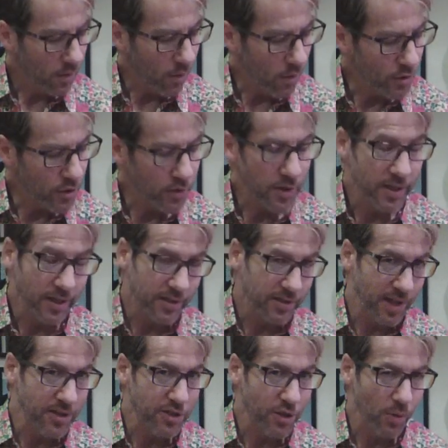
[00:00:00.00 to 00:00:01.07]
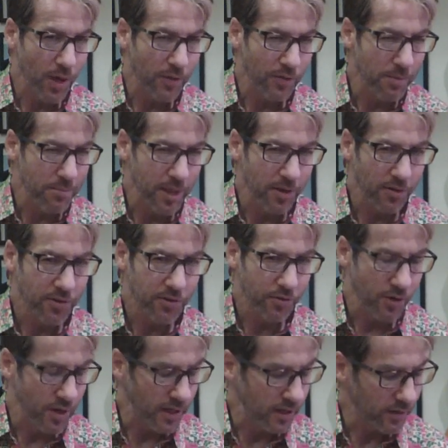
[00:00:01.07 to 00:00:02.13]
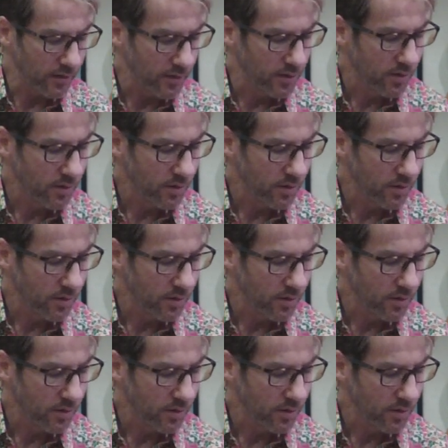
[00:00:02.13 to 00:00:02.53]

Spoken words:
Or you can accentuate the middle strings.